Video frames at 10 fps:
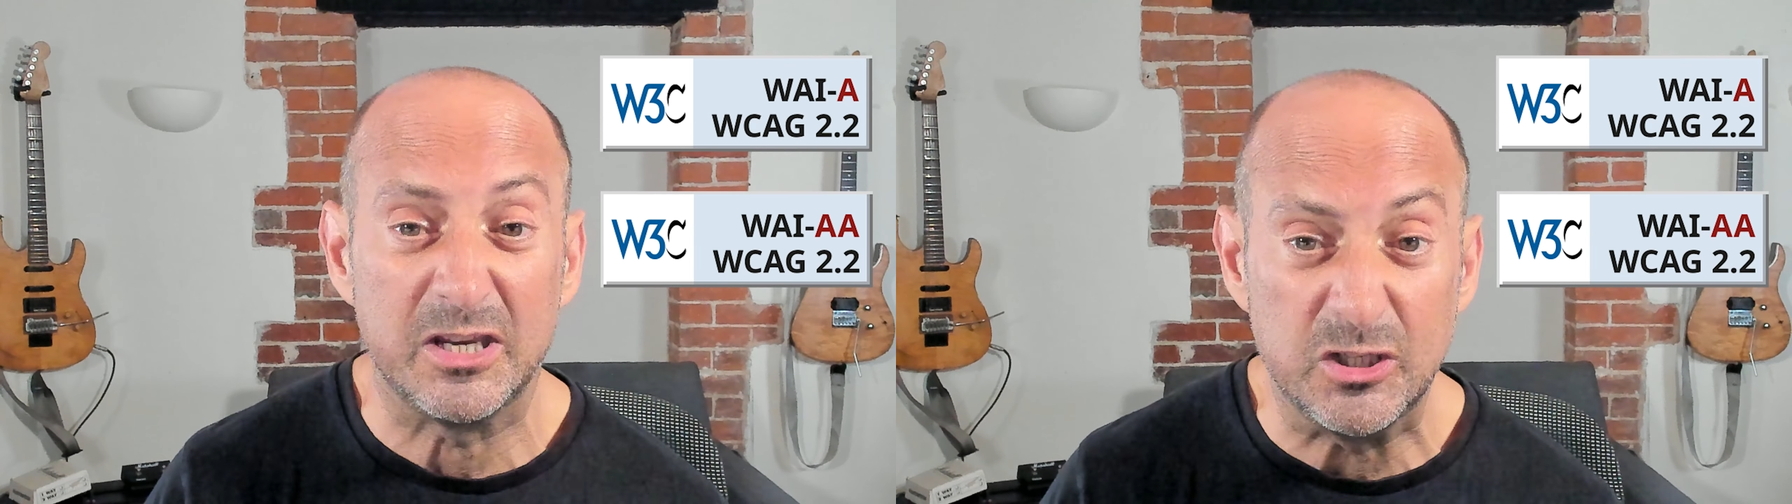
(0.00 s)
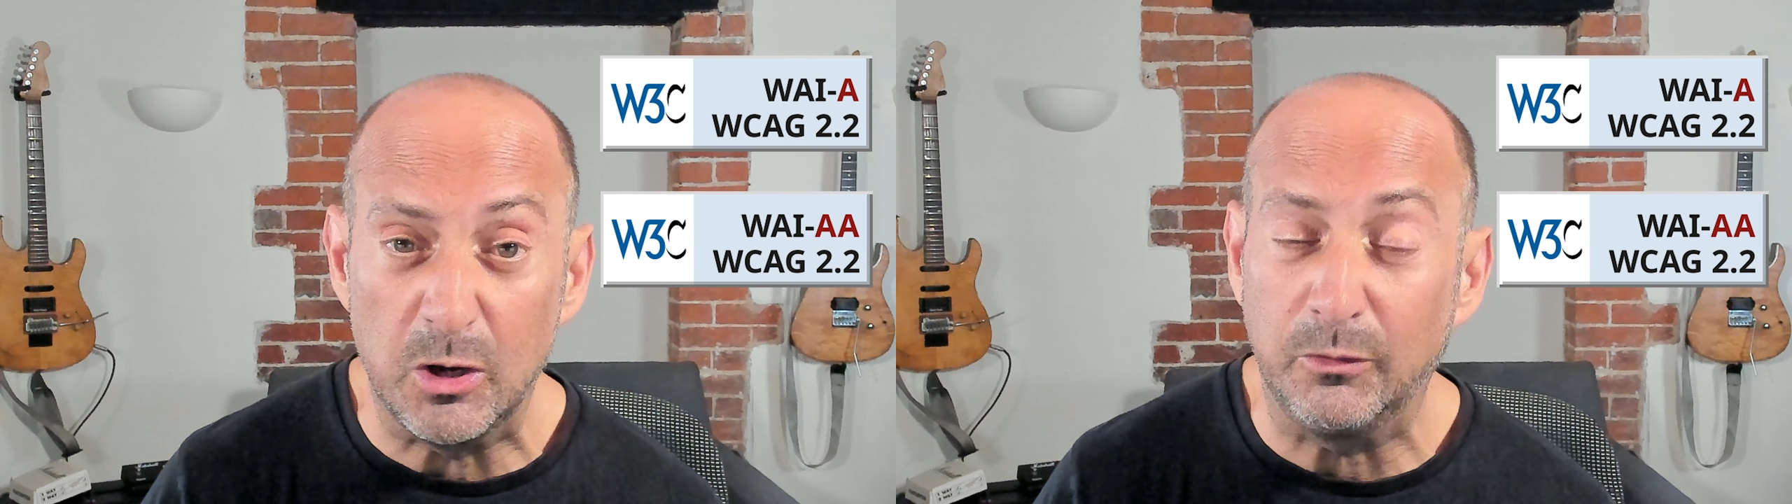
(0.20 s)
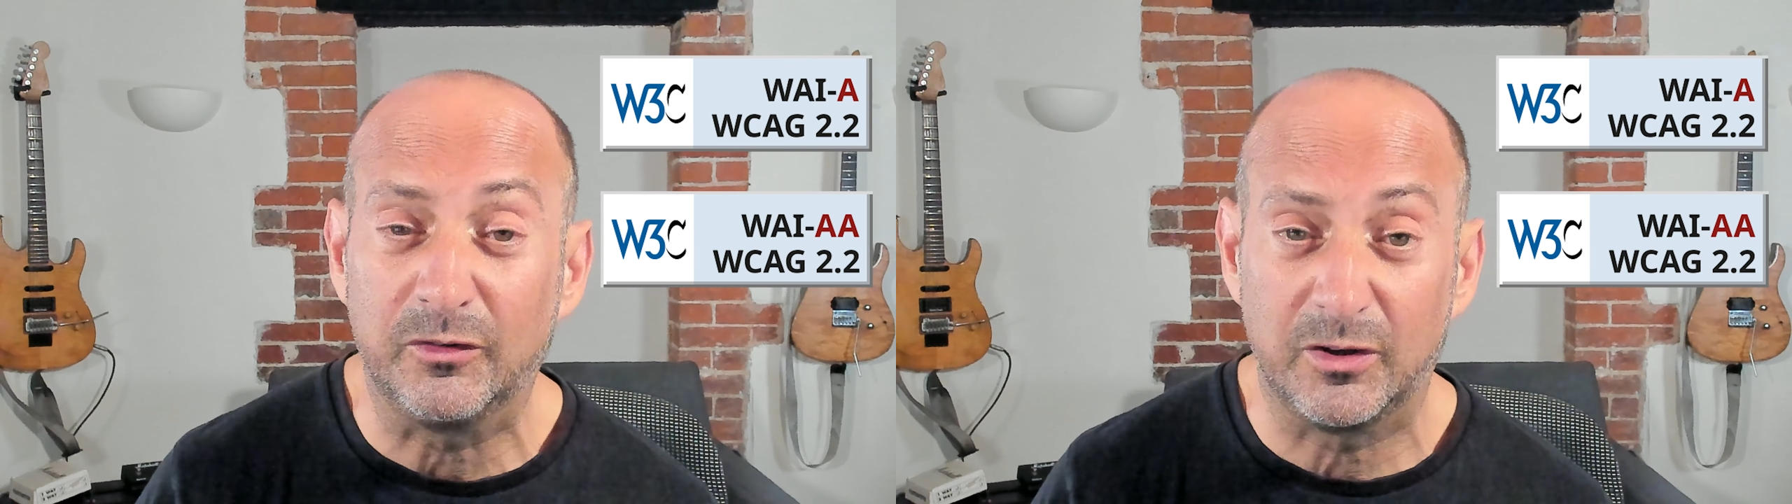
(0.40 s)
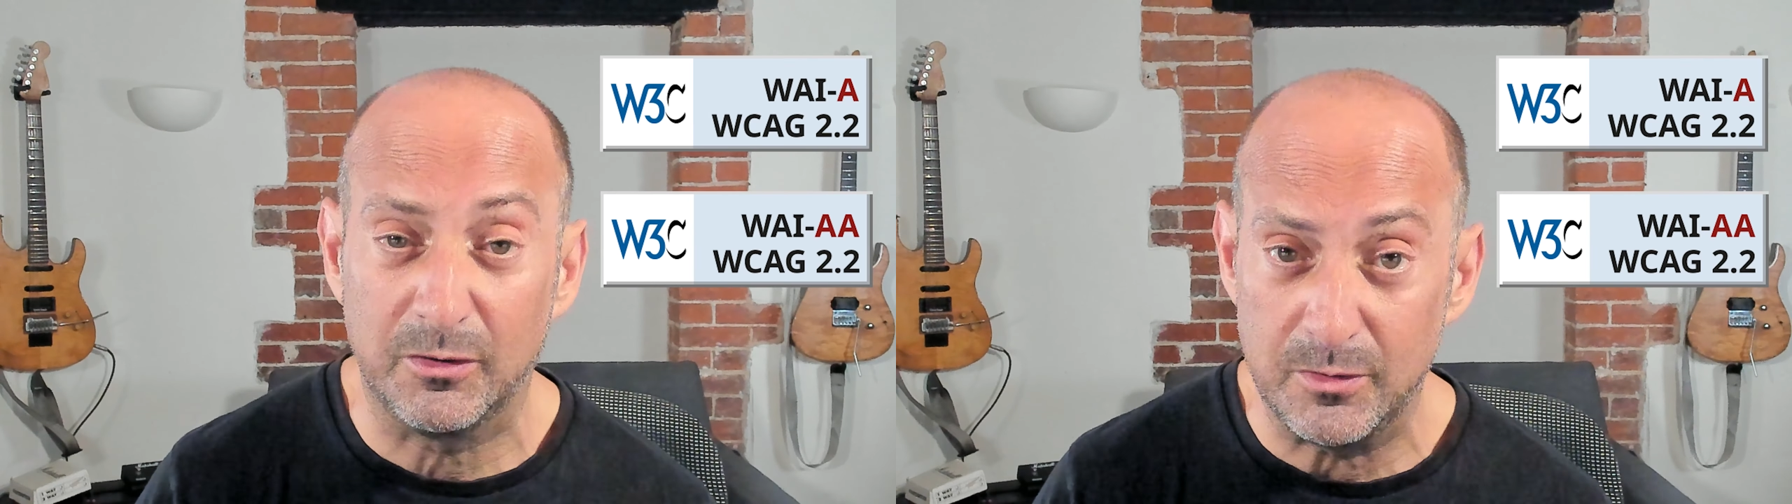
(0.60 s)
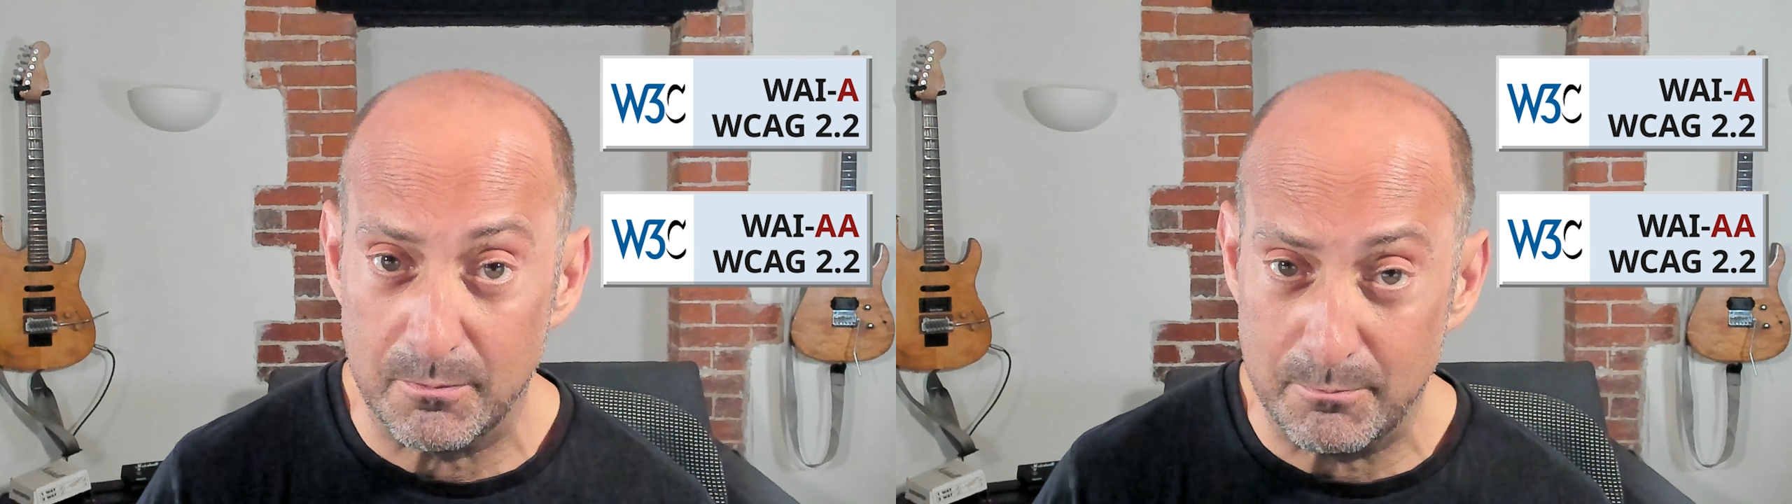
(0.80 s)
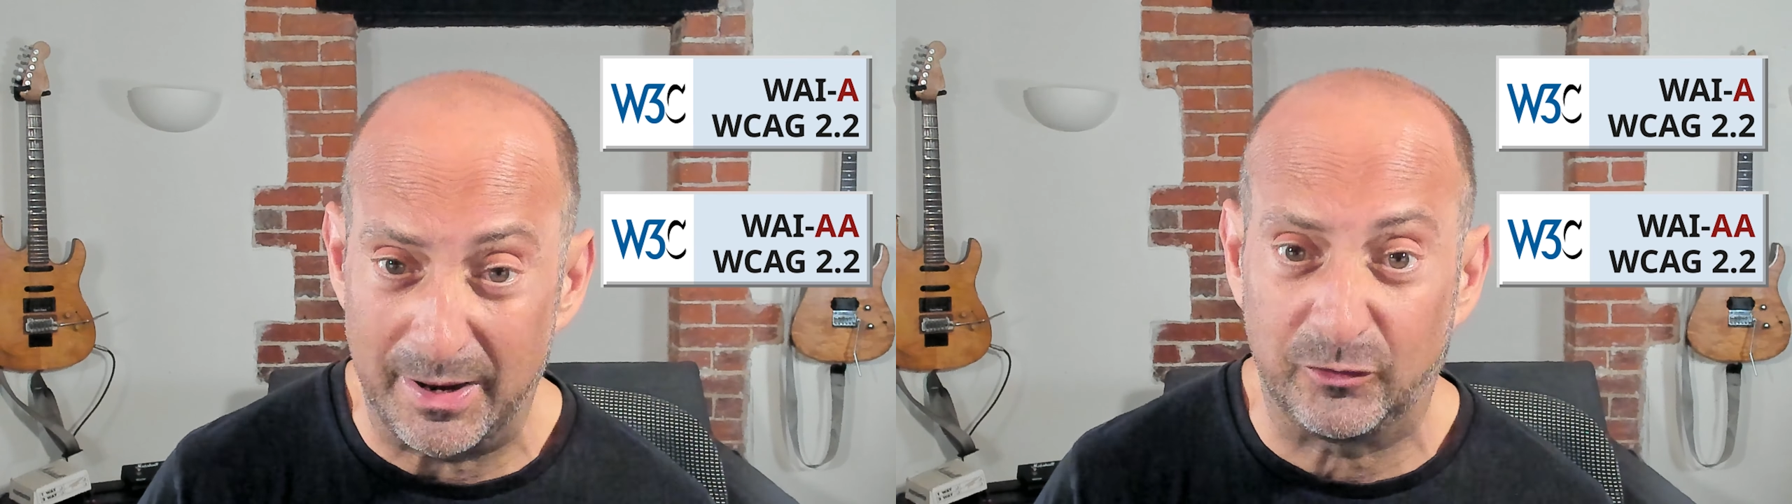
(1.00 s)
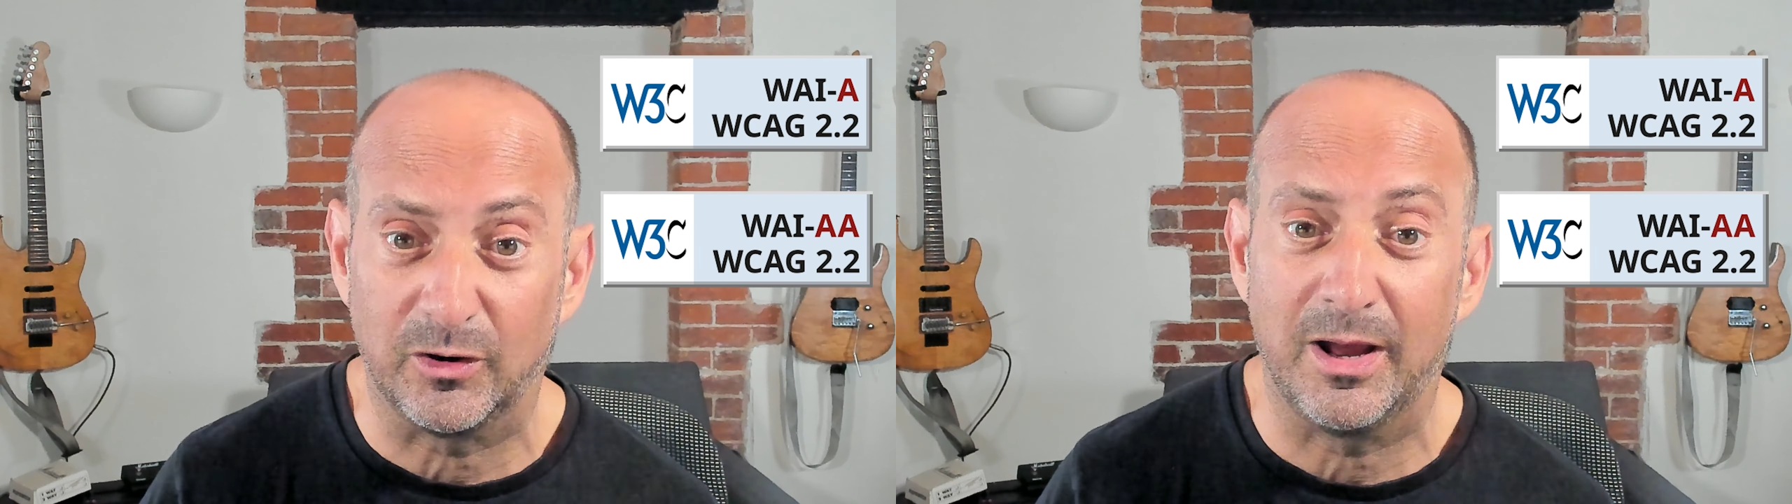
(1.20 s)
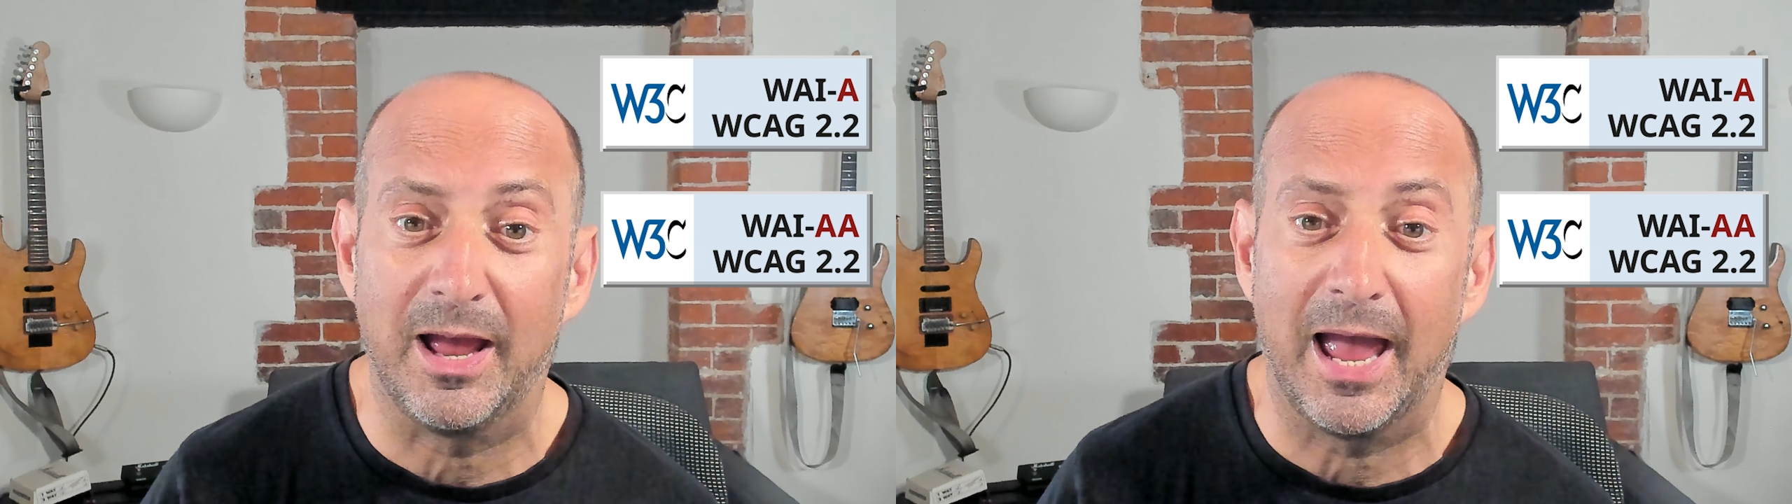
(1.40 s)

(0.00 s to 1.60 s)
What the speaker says: used to measure